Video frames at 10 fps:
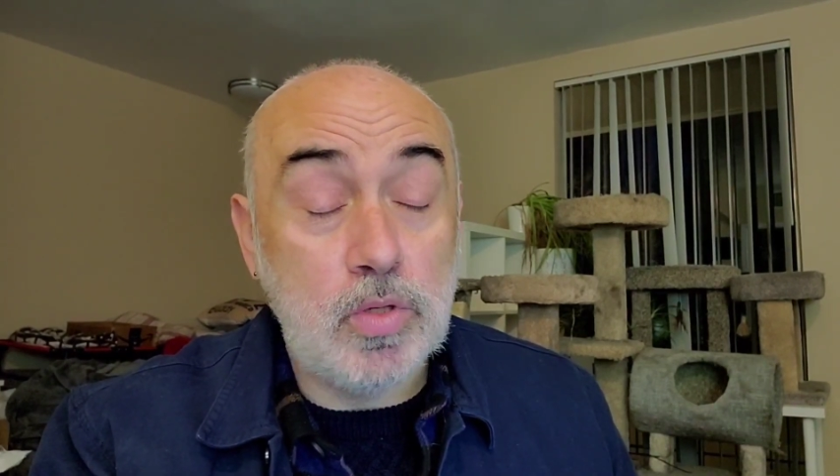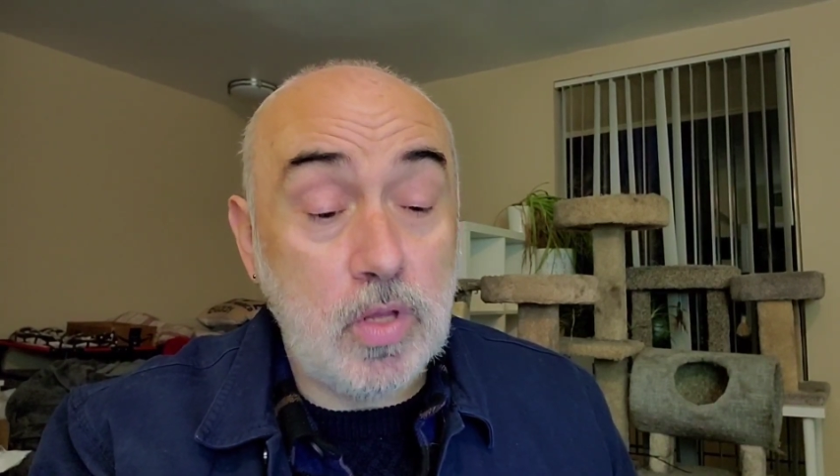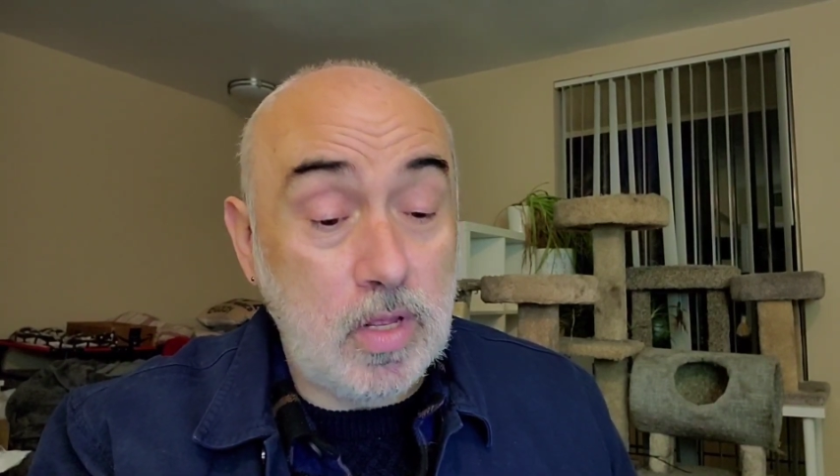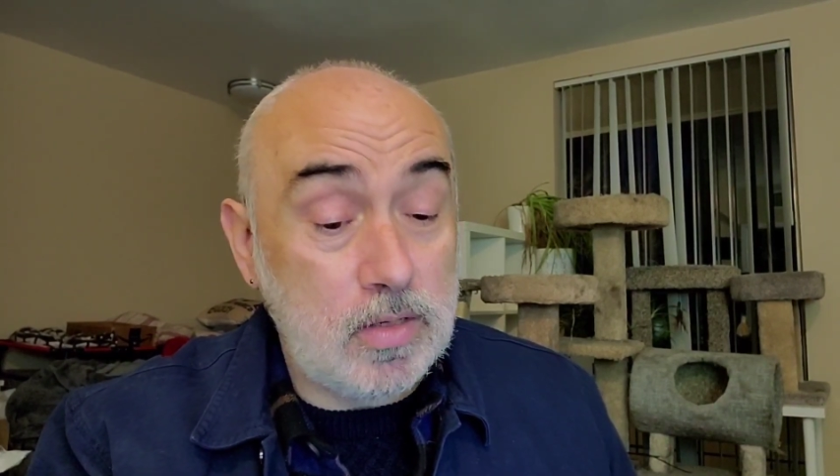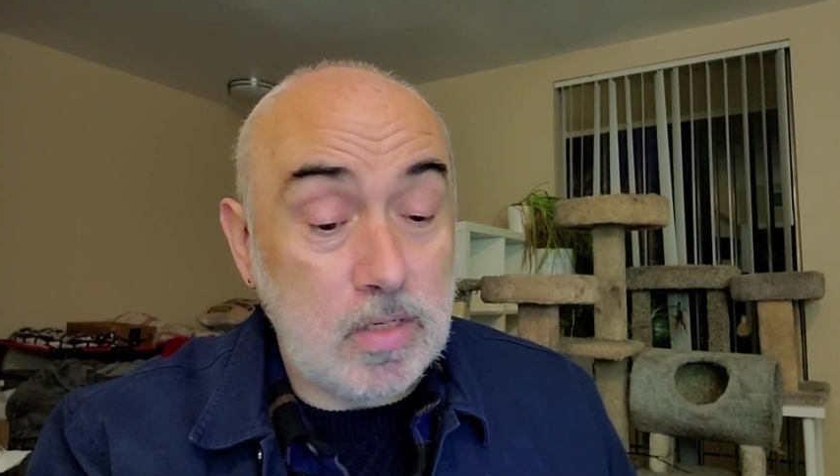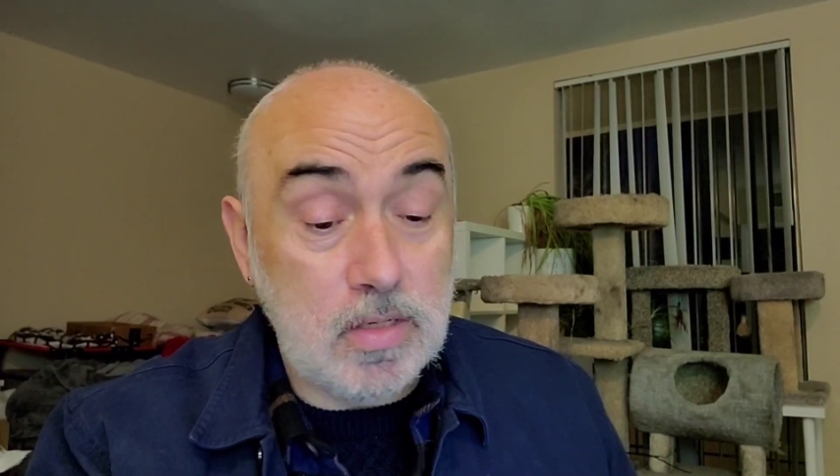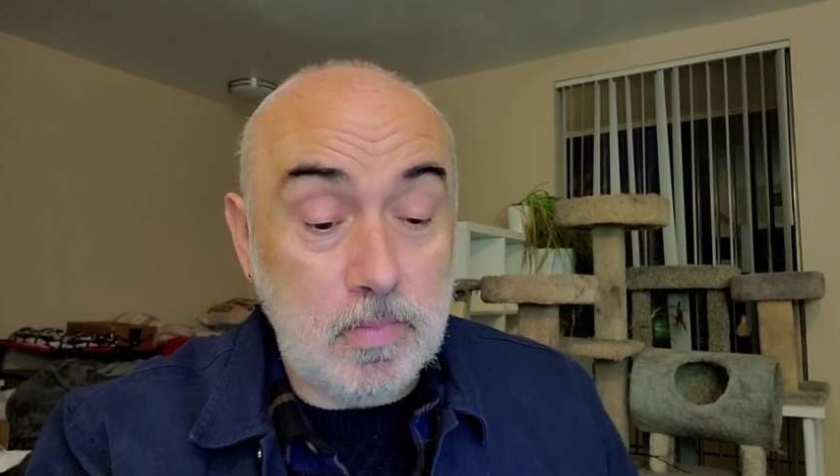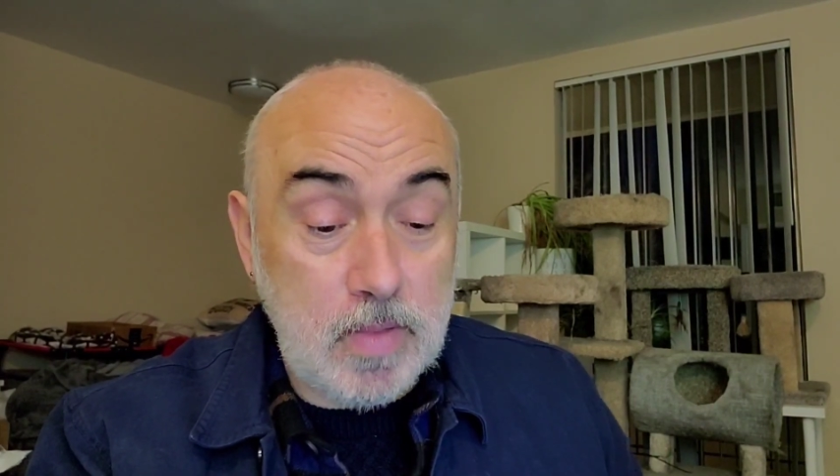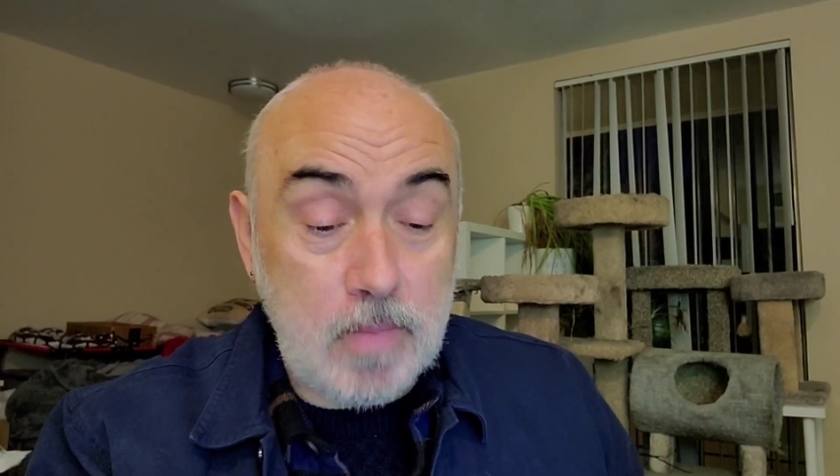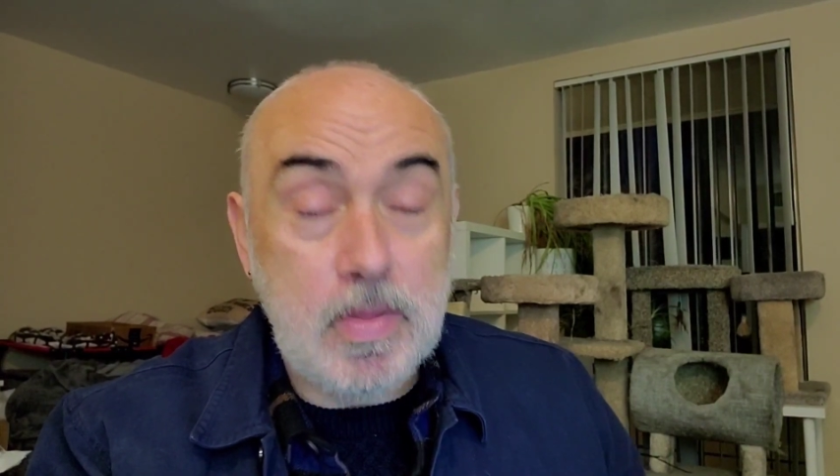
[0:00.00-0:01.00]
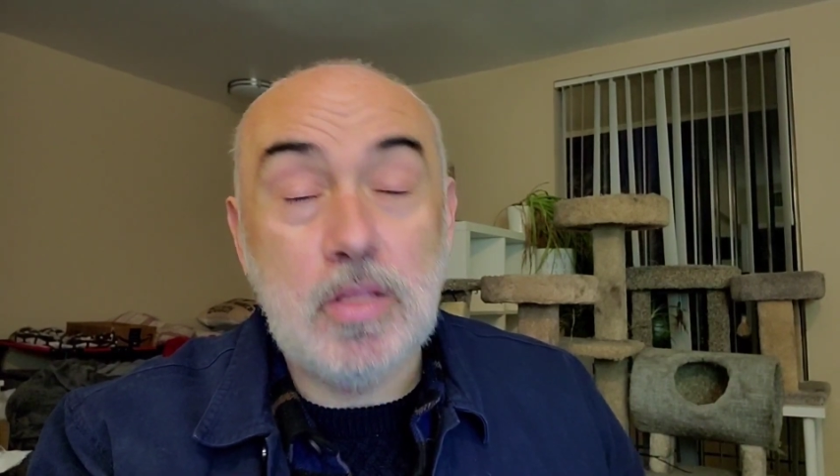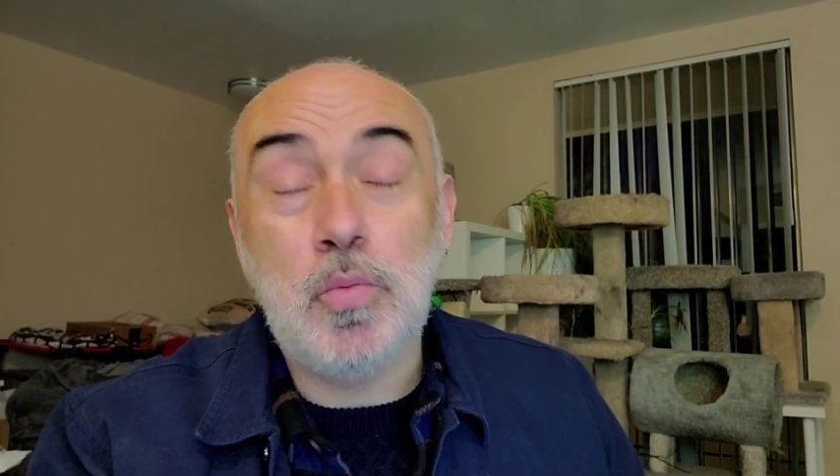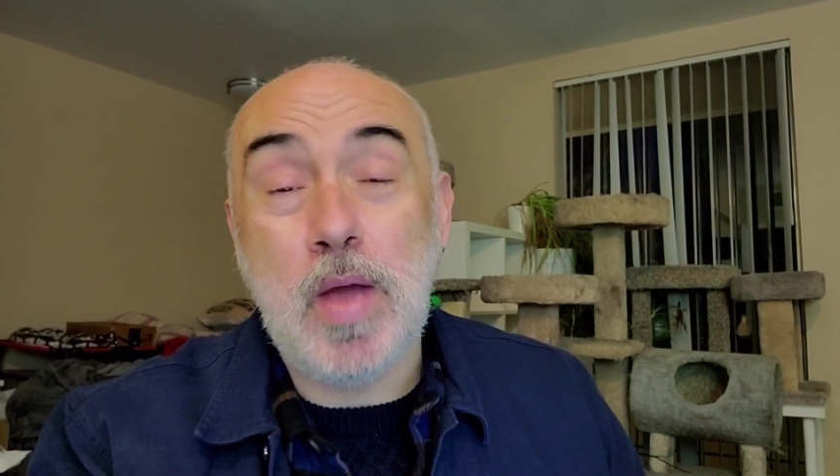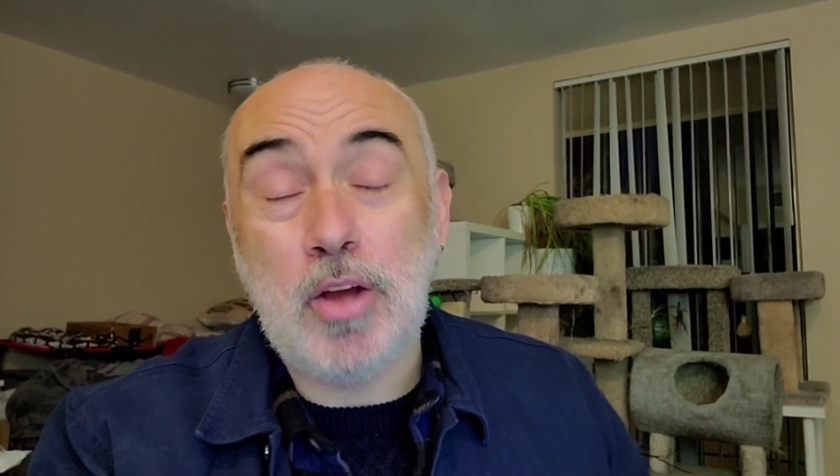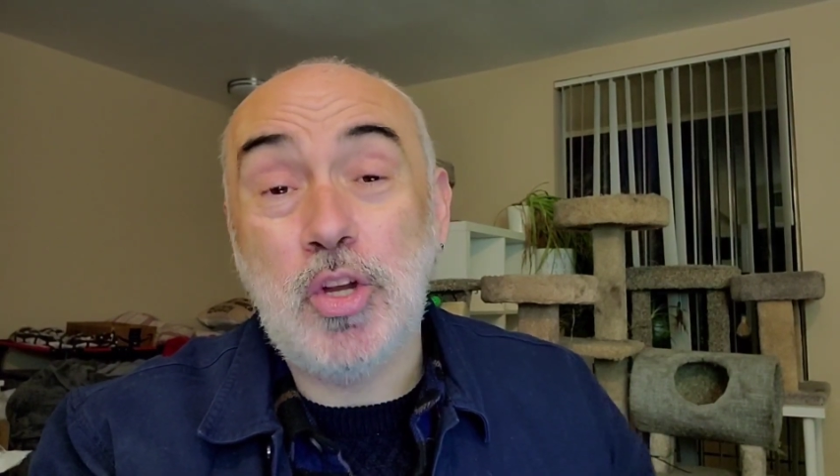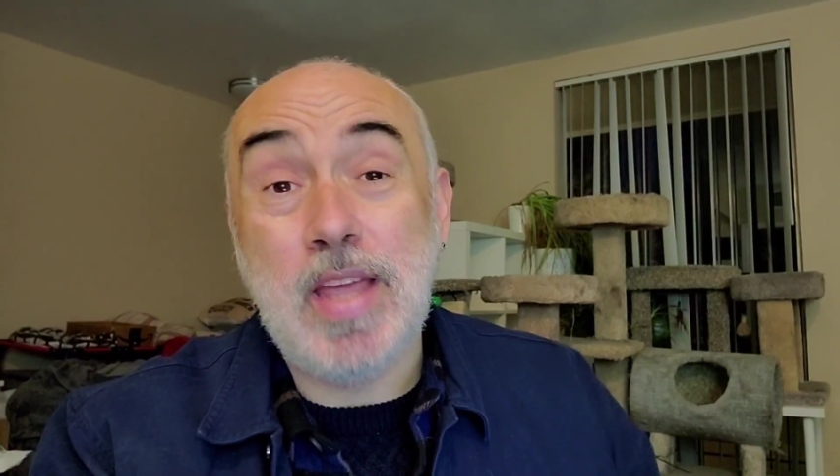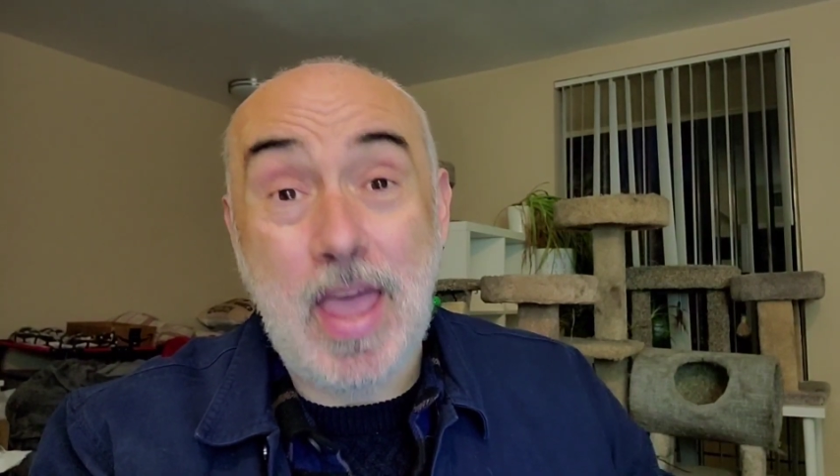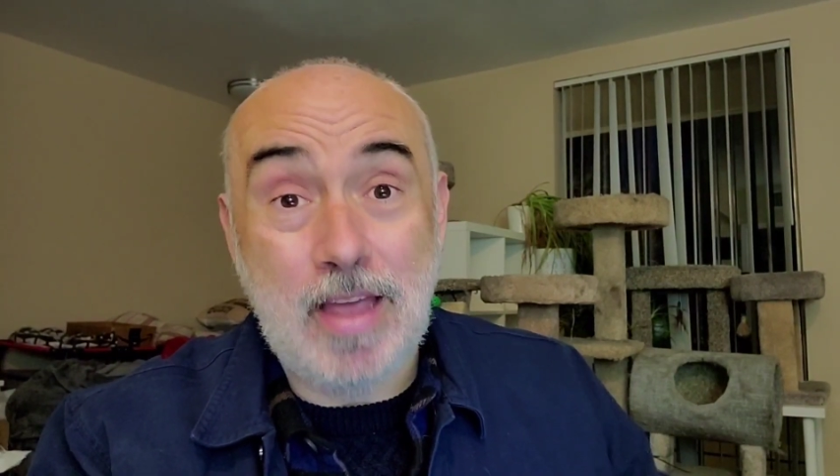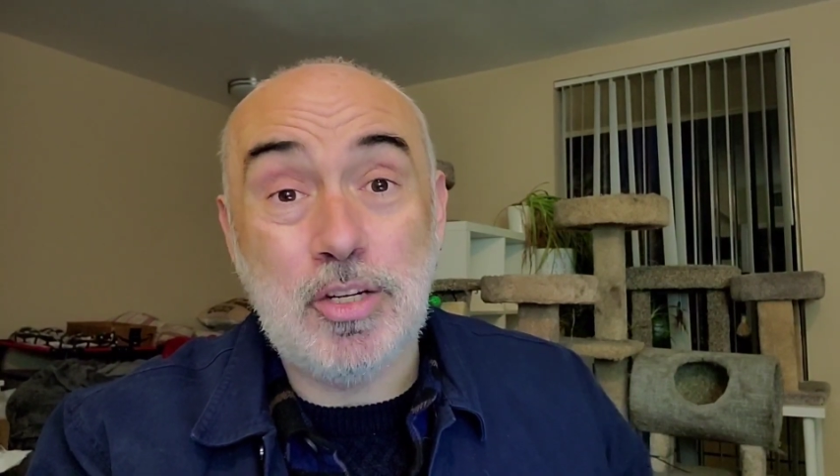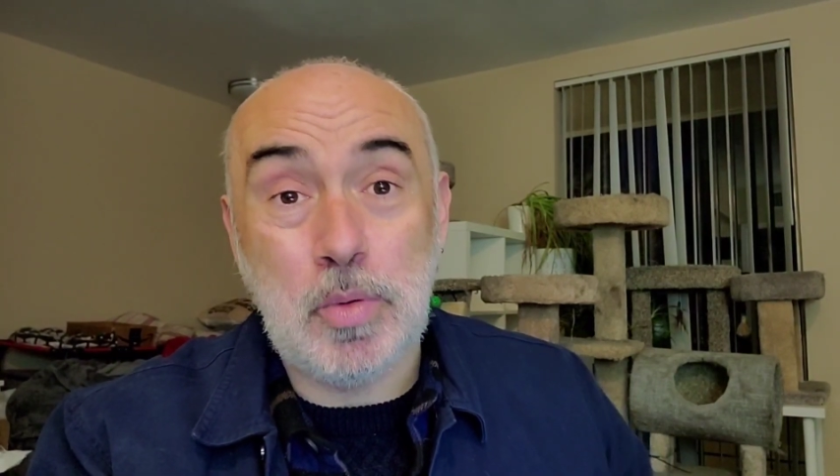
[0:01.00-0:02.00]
So that means we actually get into